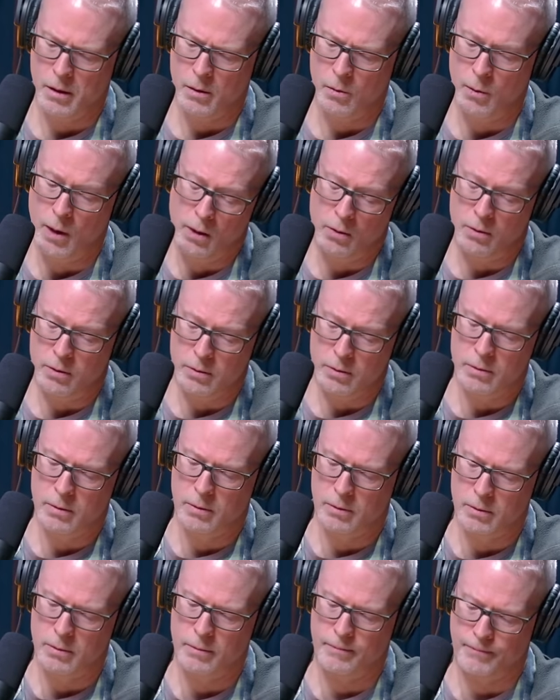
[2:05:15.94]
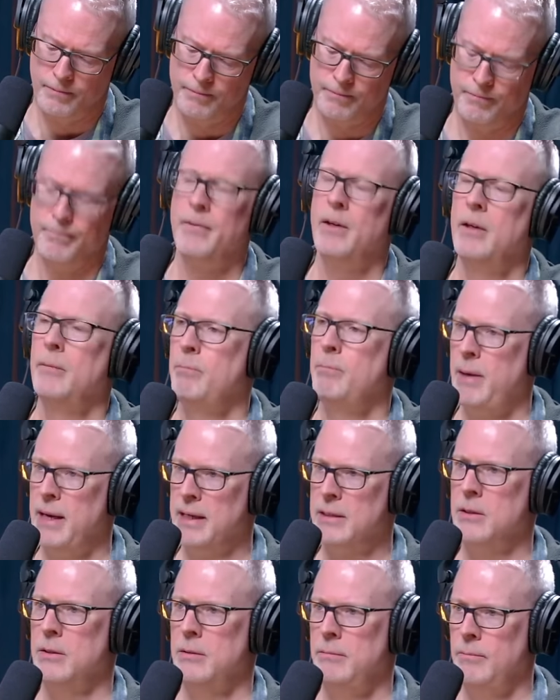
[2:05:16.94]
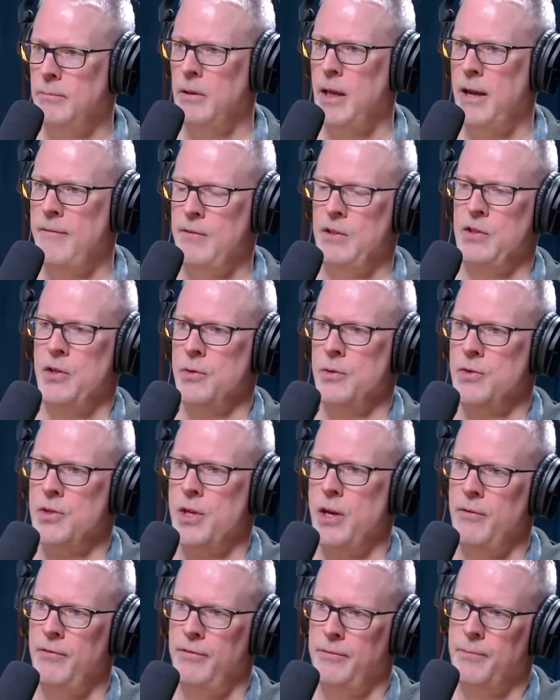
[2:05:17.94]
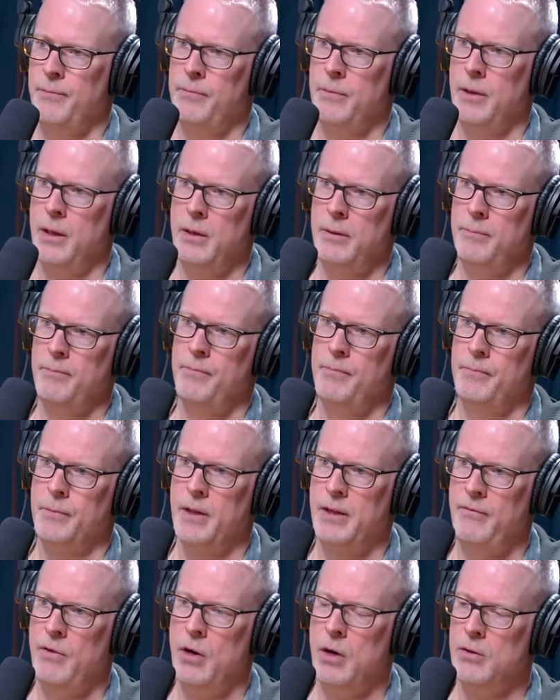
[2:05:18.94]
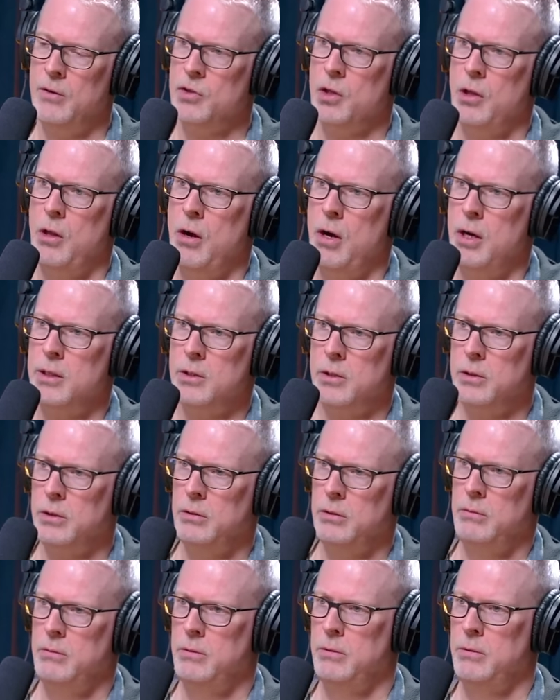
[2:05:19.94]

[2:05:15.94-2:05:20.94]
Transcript: Well, back to life its own self. Involves loss and